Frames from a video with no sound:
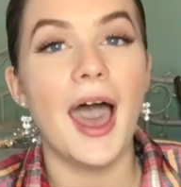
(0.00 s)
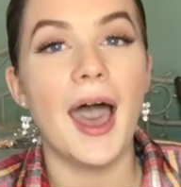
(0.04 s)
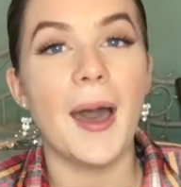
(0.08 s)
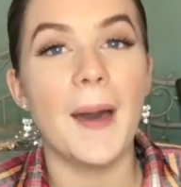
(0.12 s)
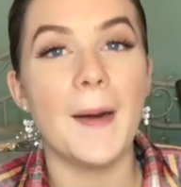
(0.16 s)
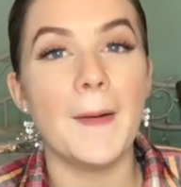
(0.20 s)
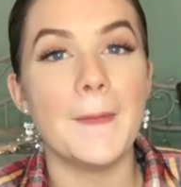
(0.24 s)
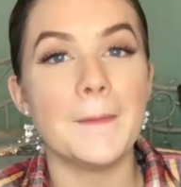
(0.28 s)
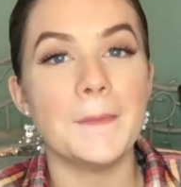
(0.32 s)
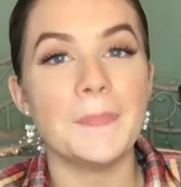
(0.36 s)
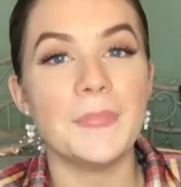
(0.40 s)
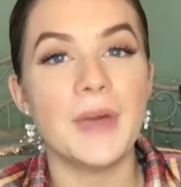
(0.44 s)

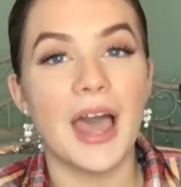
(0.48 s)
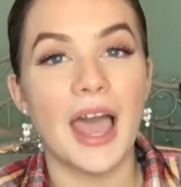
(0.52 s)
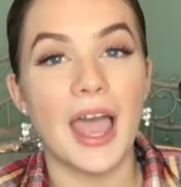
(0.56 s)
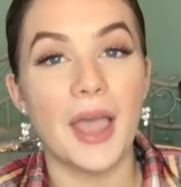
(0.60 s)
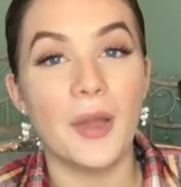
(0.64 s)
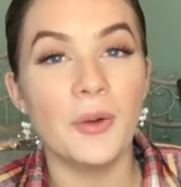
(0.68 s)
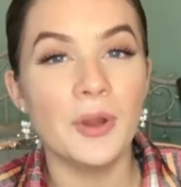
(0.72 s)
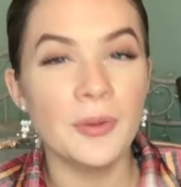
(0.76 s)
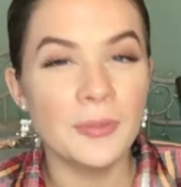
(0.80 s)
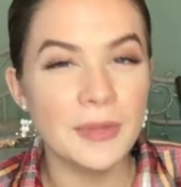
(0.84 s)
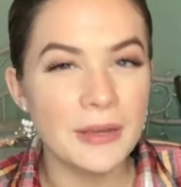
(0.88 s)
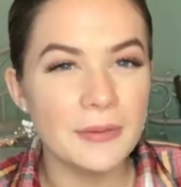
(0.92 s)

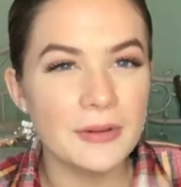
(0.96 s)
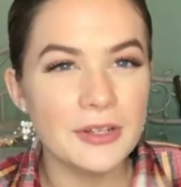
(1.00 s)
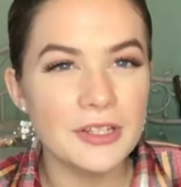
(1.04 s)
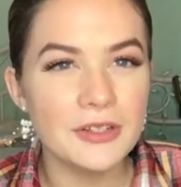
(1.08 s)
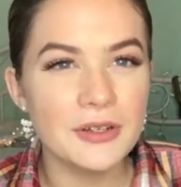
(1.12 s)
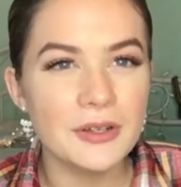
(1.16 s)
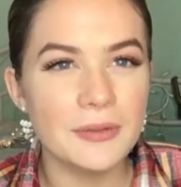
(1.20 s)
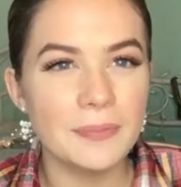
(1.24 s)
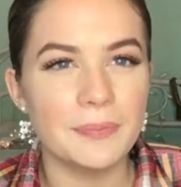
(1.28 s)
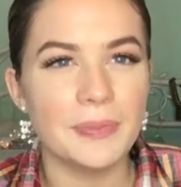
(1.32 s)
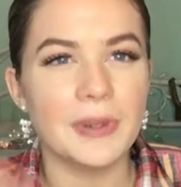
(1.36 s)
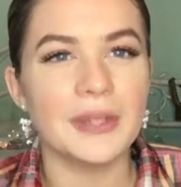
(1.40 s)
I wouldn't be able to
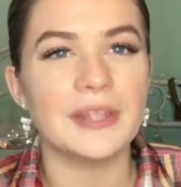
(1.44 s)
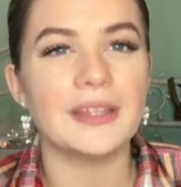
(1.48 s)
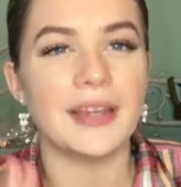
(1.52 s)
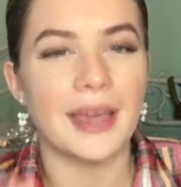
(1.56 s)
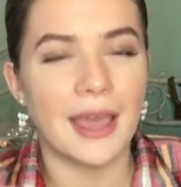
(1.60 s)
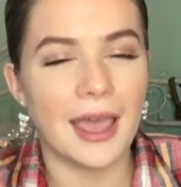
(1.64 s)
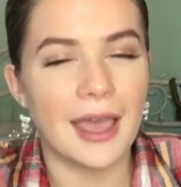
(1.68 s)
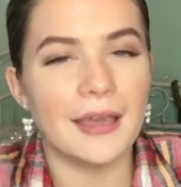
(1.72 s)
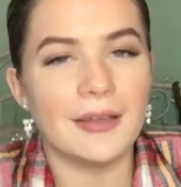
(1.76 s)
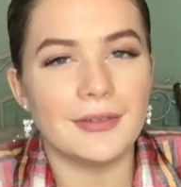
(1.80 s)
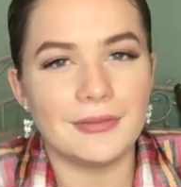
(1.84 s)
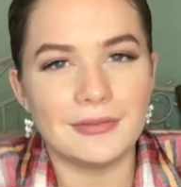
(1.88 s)
do it, but
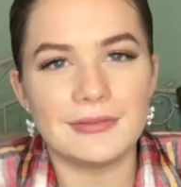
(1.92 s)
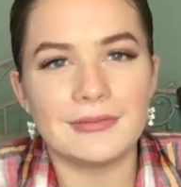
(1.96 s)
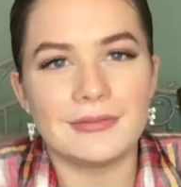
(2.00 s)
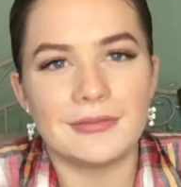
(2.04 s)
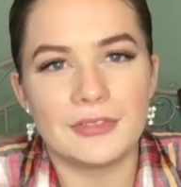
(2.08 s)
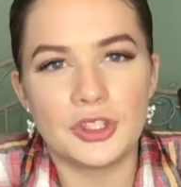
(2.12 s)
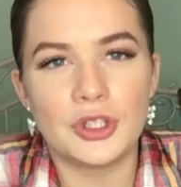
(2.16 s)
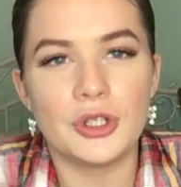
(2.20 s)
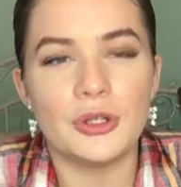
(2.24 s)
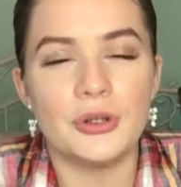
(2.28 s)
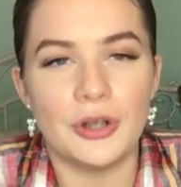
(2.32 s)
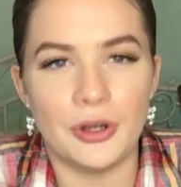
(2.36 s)

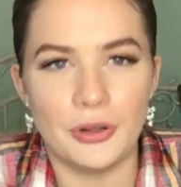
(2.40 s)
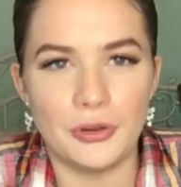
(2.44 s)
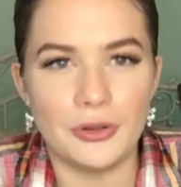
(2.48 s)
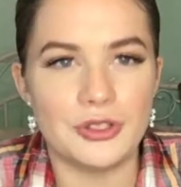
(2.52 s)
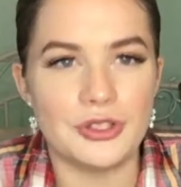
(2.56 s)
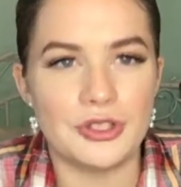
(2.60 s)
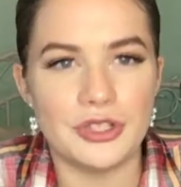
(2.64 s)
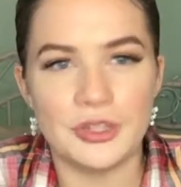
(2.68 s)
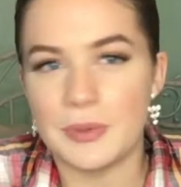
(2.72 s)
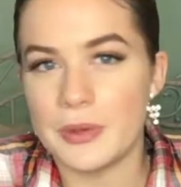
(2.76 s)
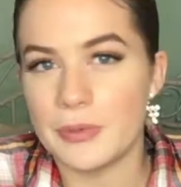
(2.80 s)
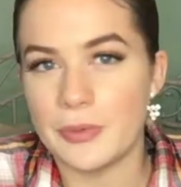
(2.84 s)

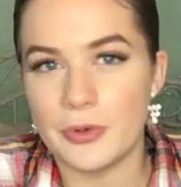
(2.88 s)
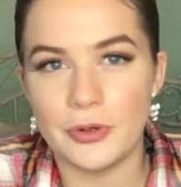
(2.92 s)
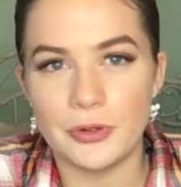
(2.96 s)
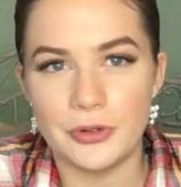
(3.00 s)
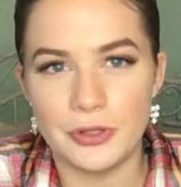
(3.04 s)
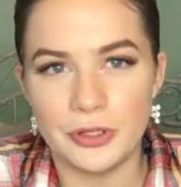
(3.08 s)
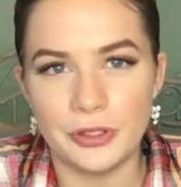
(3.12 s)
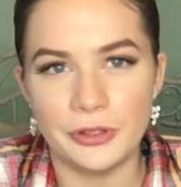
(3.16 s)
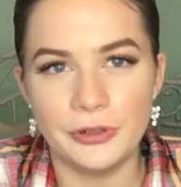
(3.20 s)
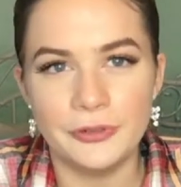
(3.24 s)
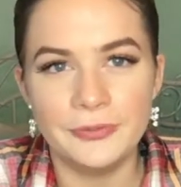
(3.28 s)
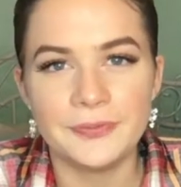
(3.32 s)
kudos to the people who
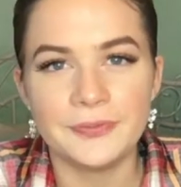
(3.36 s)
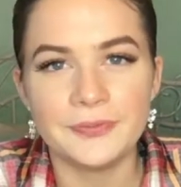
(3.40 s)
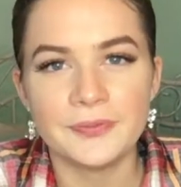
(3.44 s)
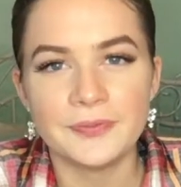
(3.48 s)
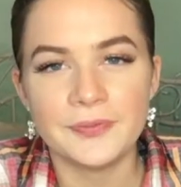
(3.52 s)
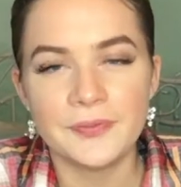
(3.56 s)
do.